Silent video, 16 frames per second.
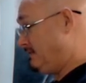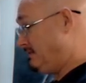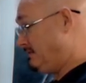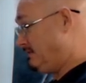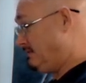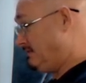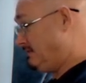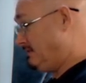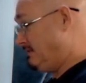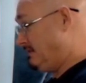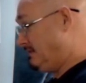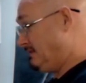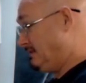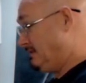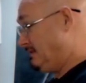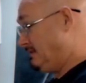
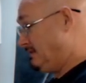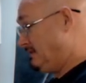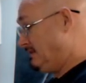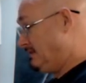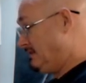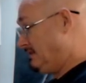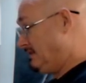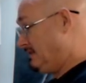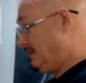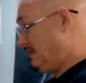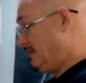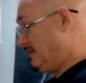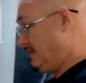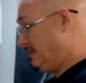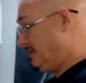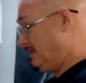
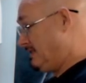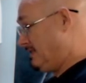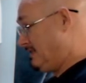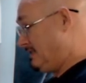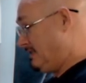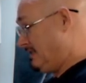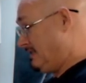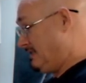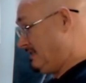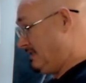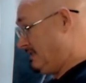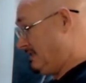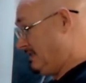(no one is talking)